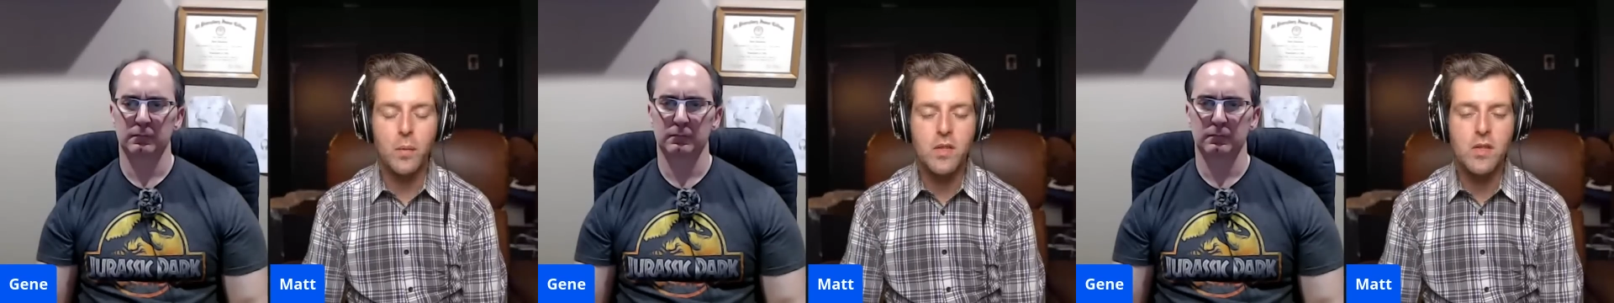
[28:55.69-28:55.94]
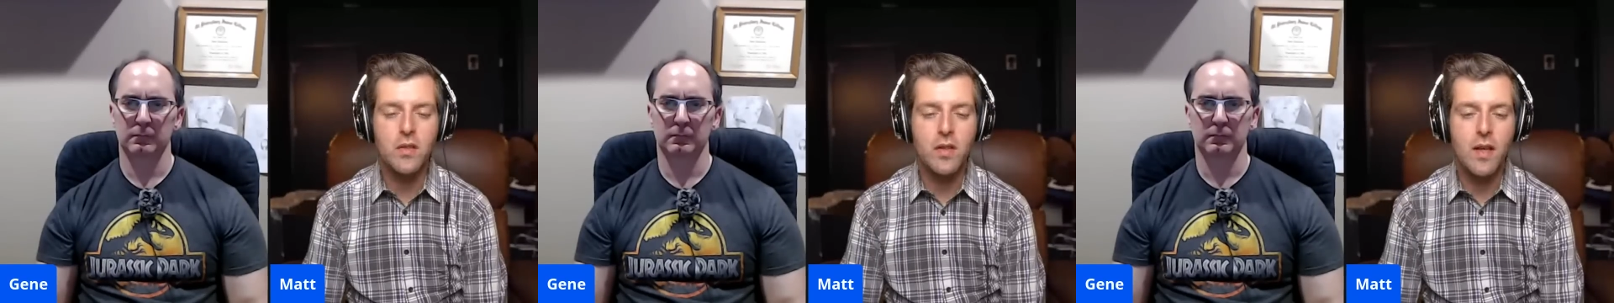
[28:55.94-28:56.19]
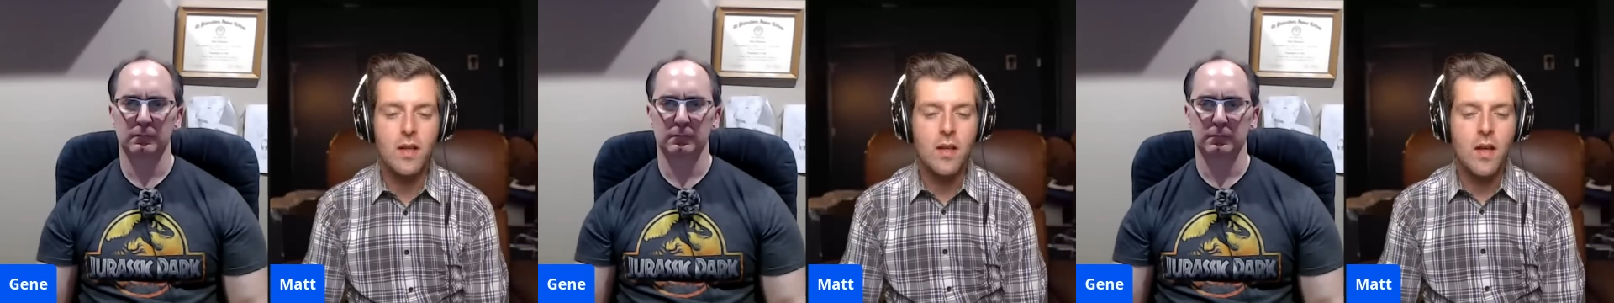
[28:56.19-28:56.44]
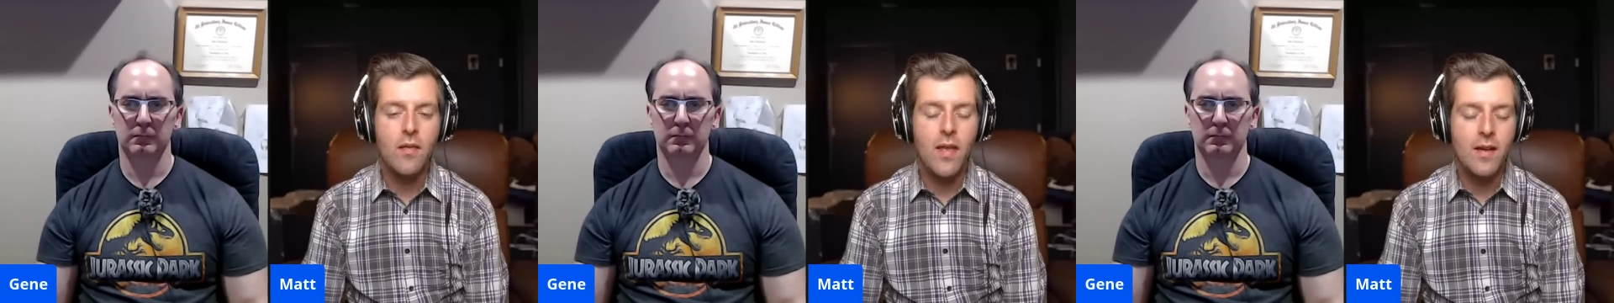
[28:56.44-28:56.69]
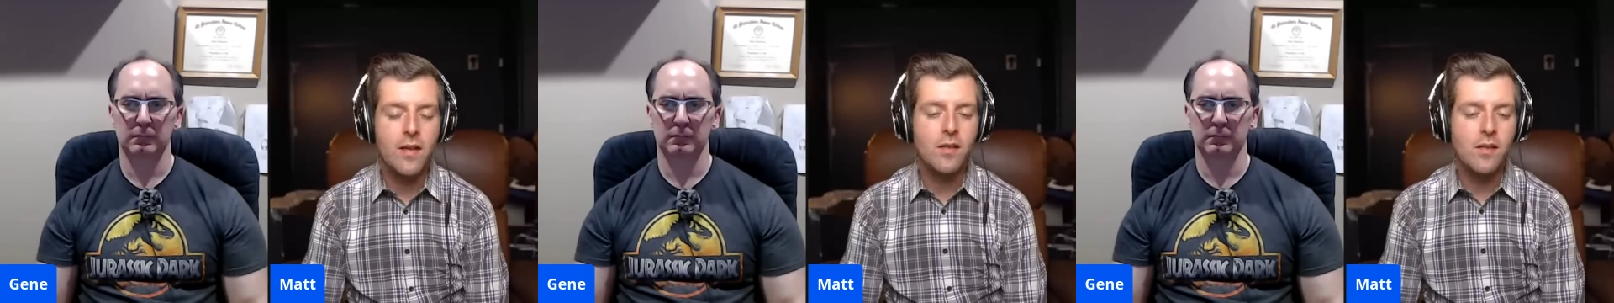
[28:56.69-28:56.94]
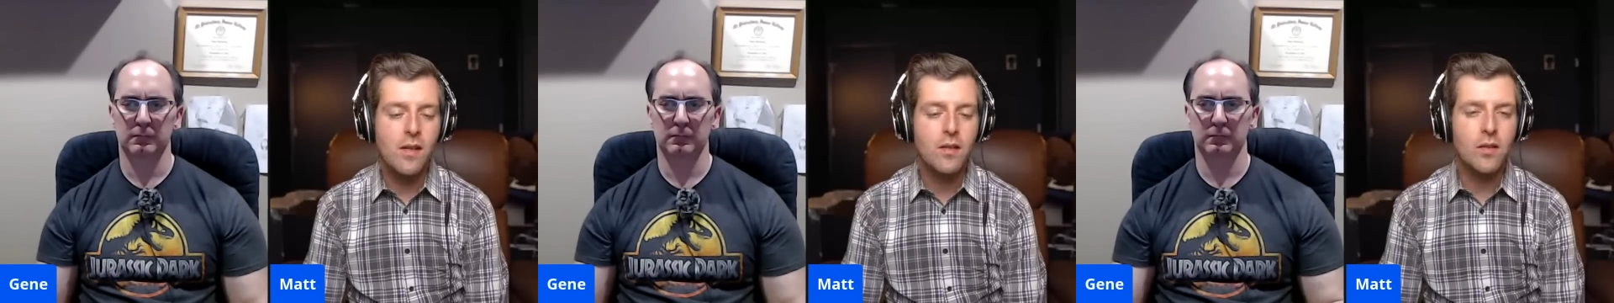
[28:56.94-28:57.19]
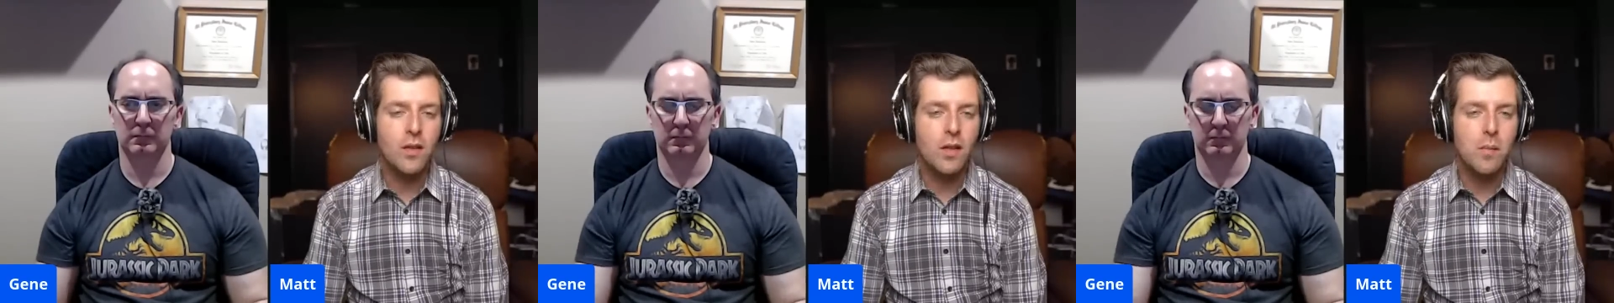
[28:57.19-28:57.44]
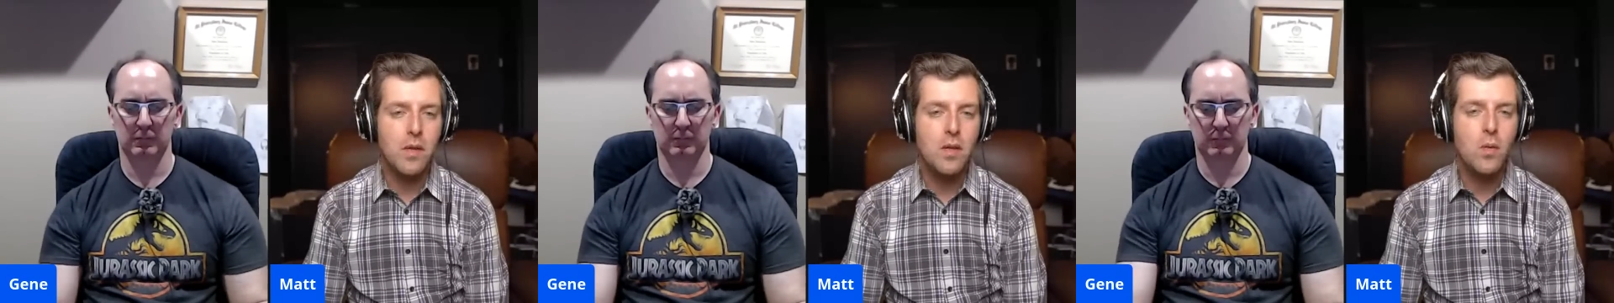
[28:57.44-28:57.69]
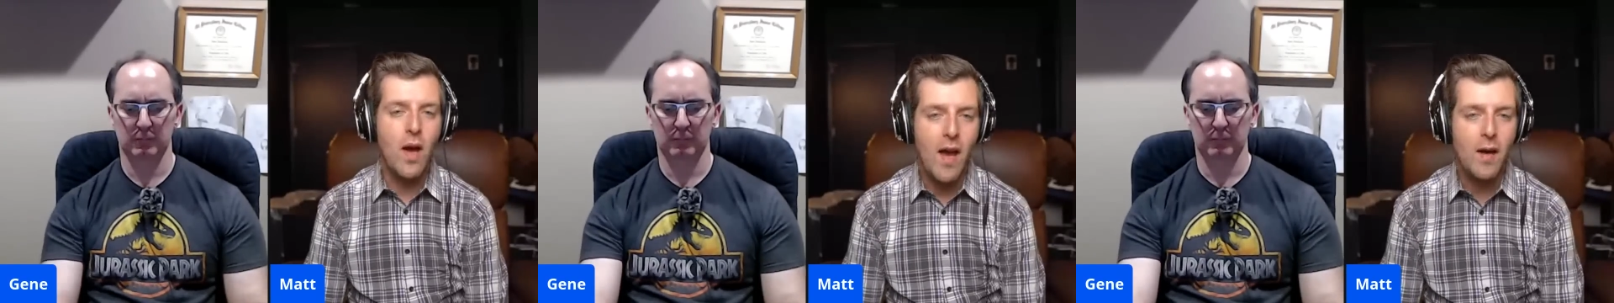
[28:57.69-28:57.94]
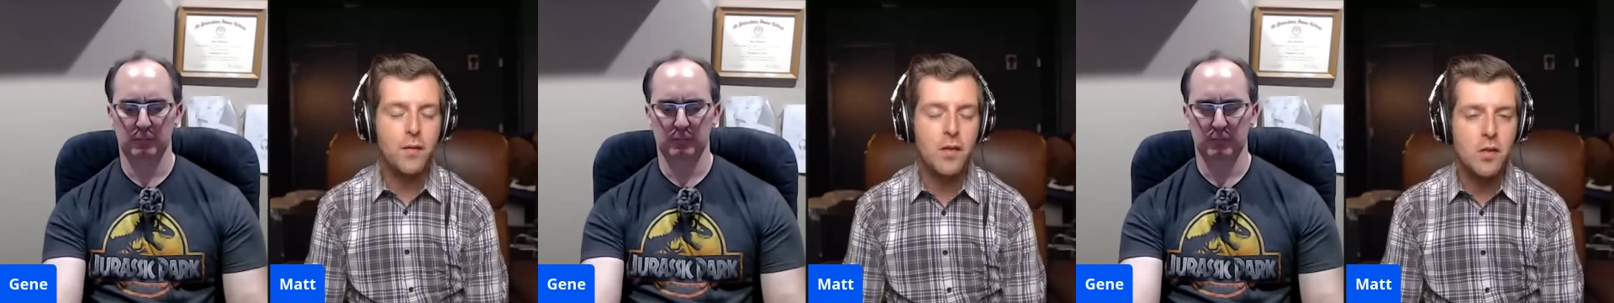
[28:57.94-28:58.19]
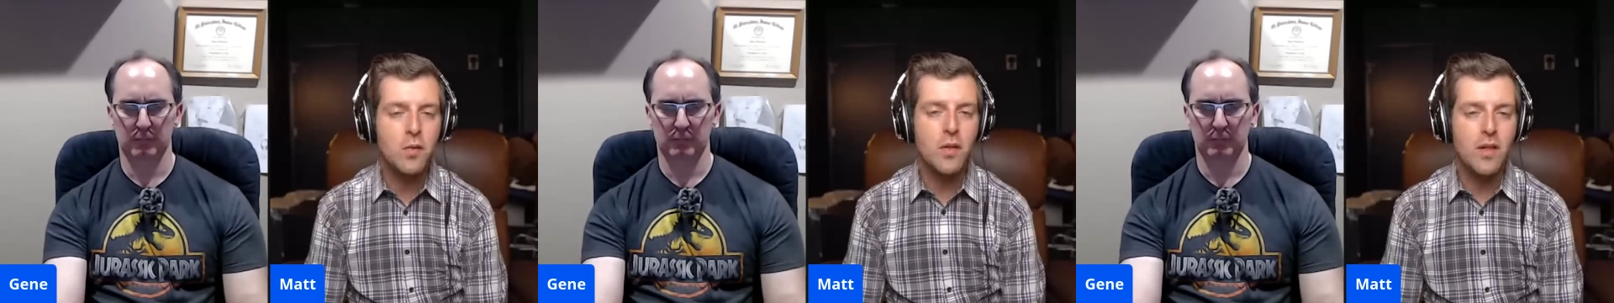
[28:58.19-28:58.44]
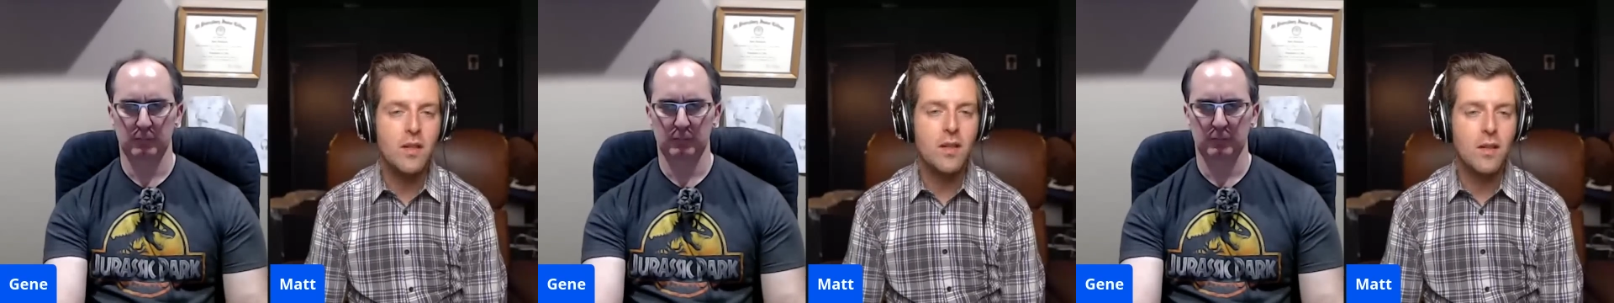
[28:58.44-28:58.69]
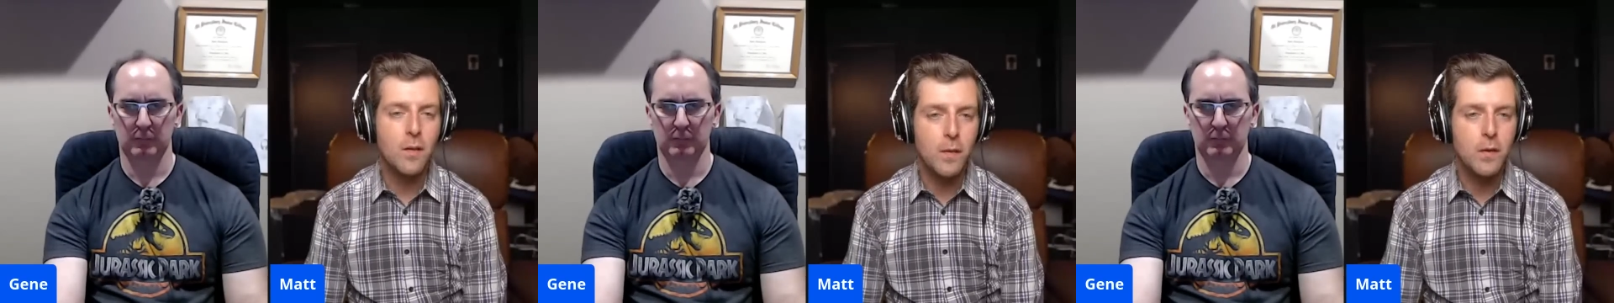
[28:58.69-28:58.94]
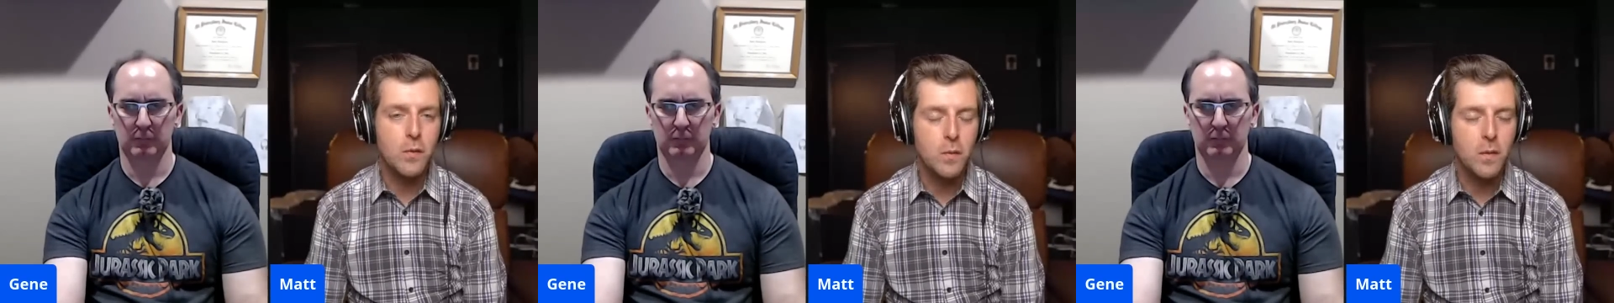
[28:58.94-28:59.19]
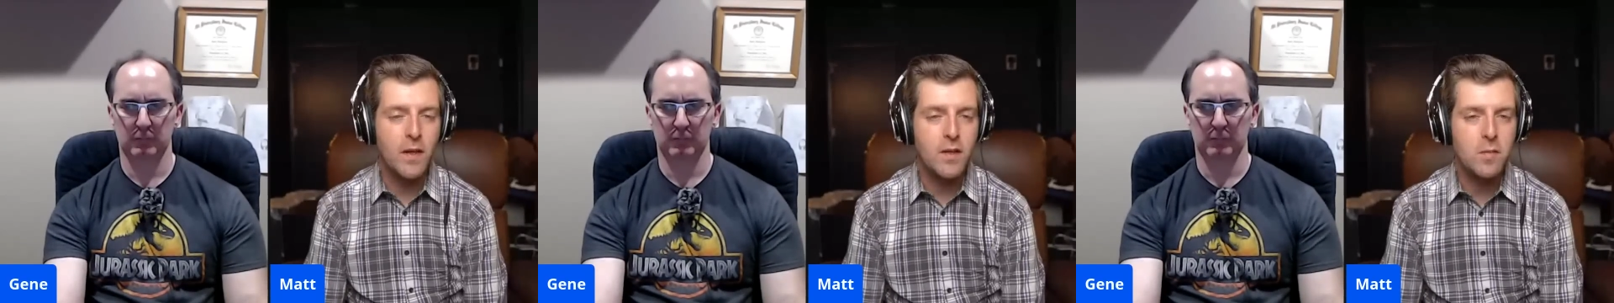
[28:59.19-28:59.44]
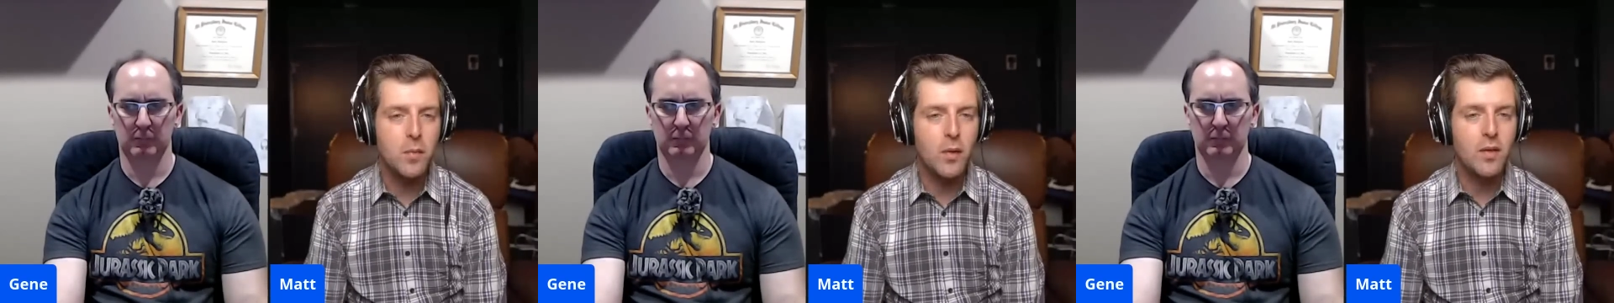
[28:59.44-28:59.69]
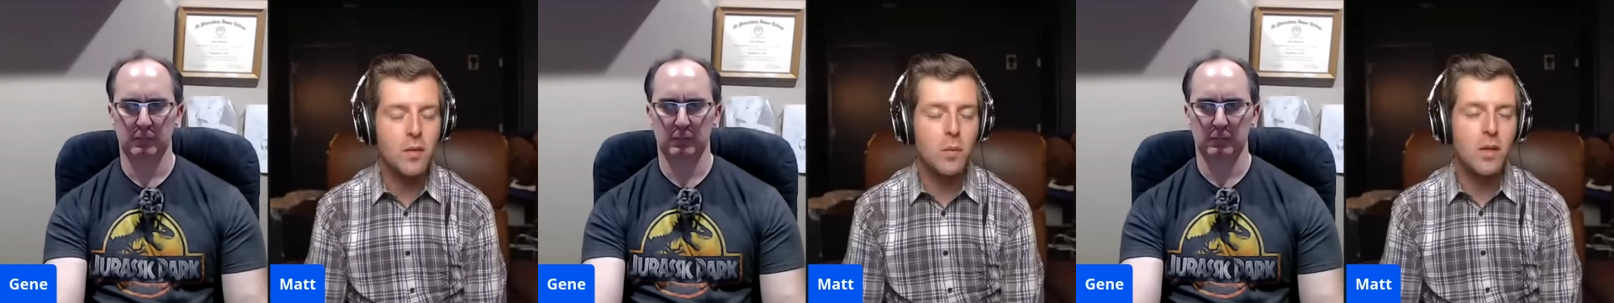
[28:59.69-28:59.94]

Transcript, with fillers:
Speaker 1: which is that that doesn't necessarily mean you have to treat the first reflection points.